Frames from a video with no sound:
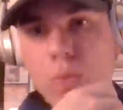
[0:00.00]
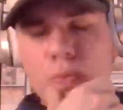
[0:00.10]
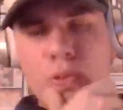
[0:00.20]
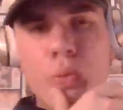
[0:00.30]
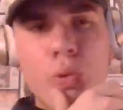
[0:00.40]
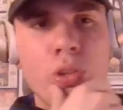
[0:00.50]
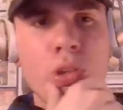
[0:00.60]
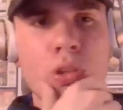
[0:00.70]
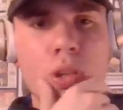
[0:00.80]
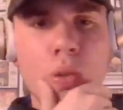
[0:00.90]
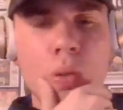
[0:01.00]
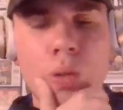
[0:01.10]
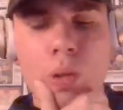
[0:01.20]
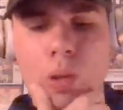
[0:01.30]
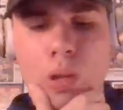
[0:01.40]
for a 1-year
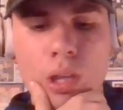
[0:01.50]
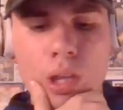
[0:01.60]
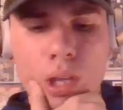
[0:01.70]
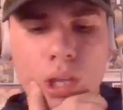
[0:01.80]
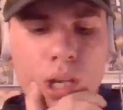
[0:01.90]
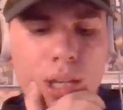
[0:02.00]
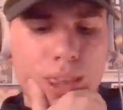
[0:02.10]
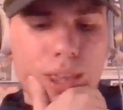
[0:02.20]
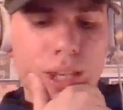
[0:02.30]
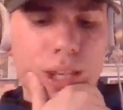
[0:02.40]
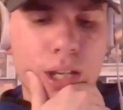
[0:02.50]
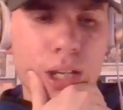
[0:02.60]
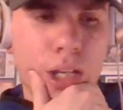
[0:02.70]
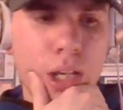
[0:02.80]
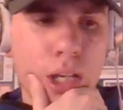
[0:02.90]
deal. I
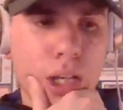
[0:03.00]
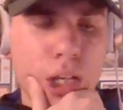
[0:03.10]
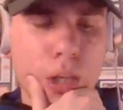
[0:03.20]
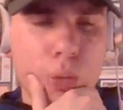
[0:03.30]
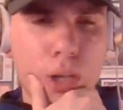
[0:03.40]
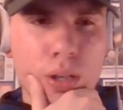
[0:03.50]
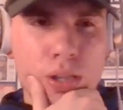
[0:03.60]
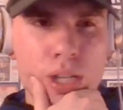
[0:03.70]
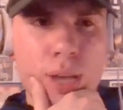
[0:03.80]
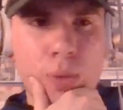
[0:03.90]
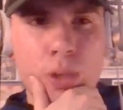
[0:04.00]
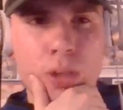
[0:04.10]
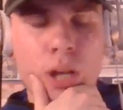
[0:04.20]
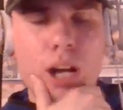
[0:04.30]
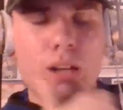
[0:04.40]
think what else
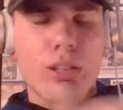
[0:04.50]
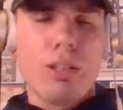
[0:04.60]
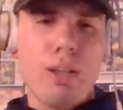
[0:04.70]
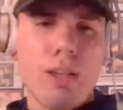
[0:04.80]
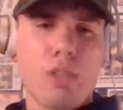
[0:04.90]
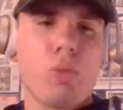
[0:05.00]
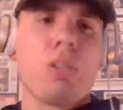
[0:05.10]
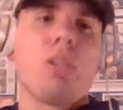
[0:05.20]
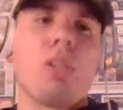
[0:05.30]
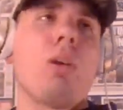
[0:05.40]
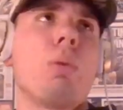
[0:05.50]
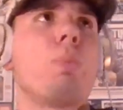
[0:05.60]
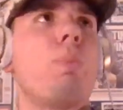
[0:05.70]
happened? Clinton Dix went to the